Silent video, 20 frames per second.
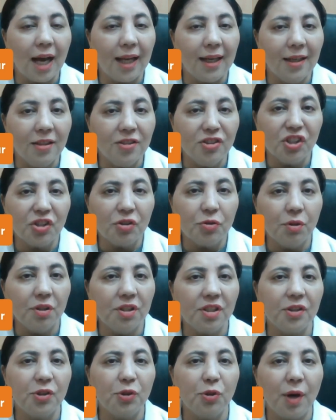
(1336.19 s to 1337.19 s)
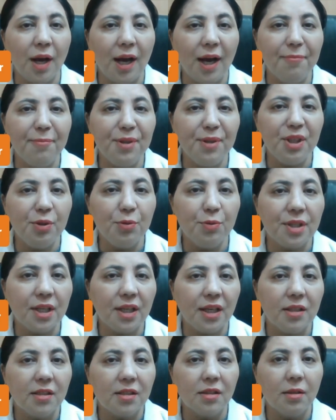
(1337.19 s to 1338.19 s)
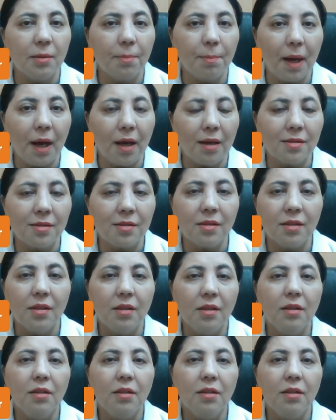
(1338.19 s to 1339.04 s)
allergic to it and you have been using it in the past,